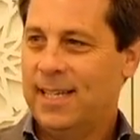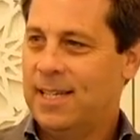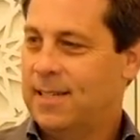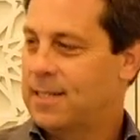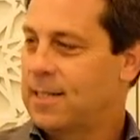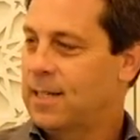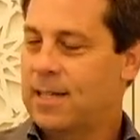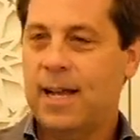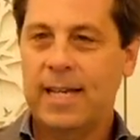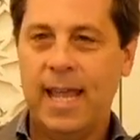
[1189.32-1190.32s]
in this little
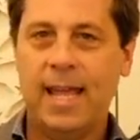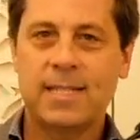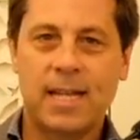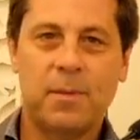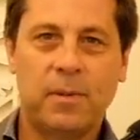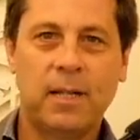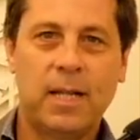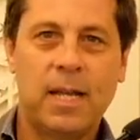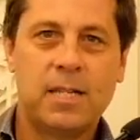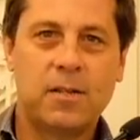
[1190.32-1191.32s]
tiny hand sample.
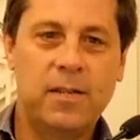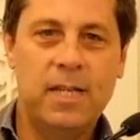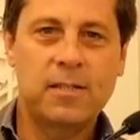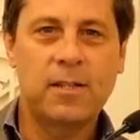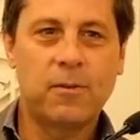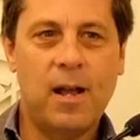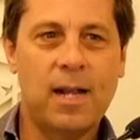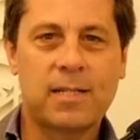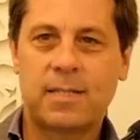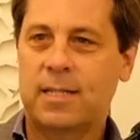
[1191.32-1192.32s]
So these are the
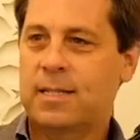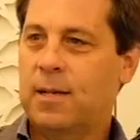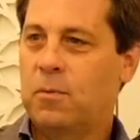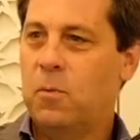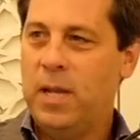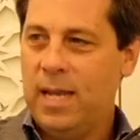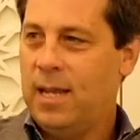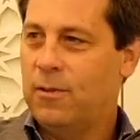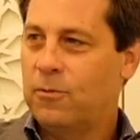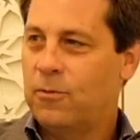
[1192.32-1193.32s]
rocks that
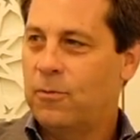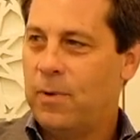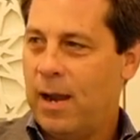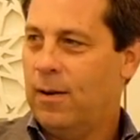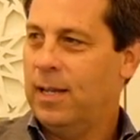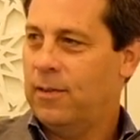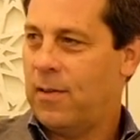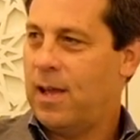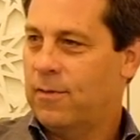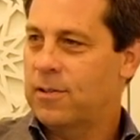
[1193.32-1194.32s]
we rarely,
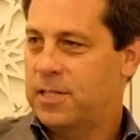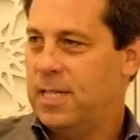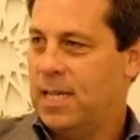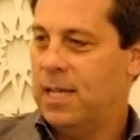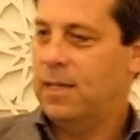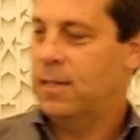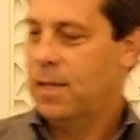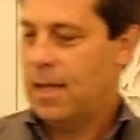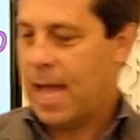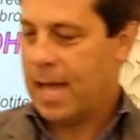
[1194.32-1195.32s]
if ever, see
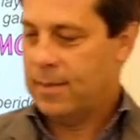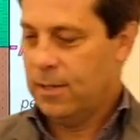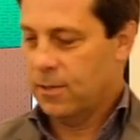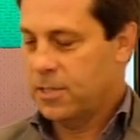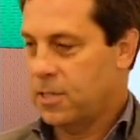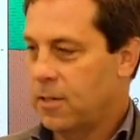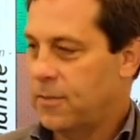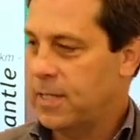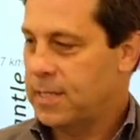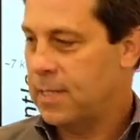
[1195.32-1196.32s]
at the Earth's
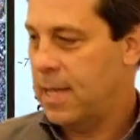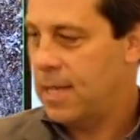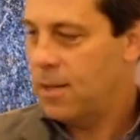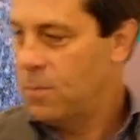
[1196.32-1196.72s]
surface. And